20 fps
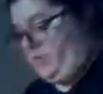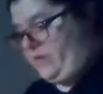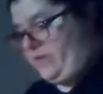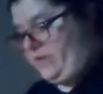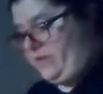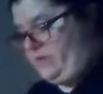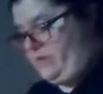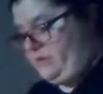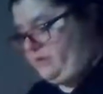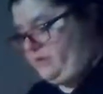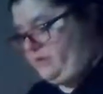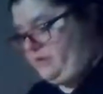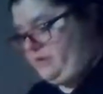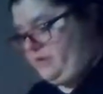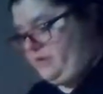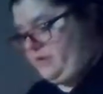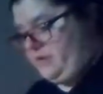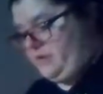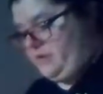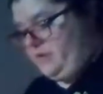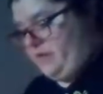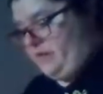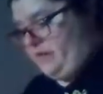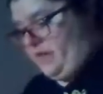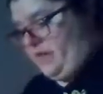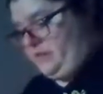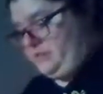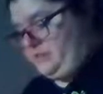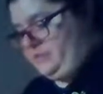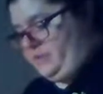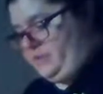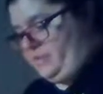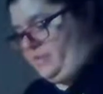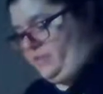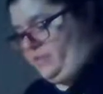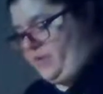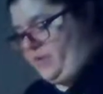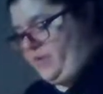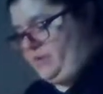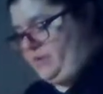in at some
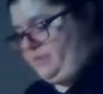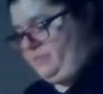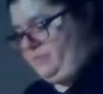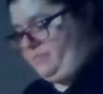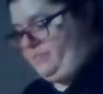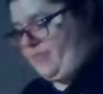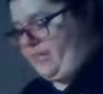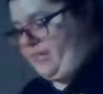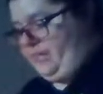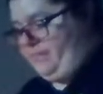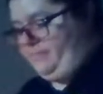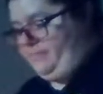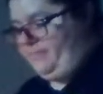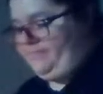point, but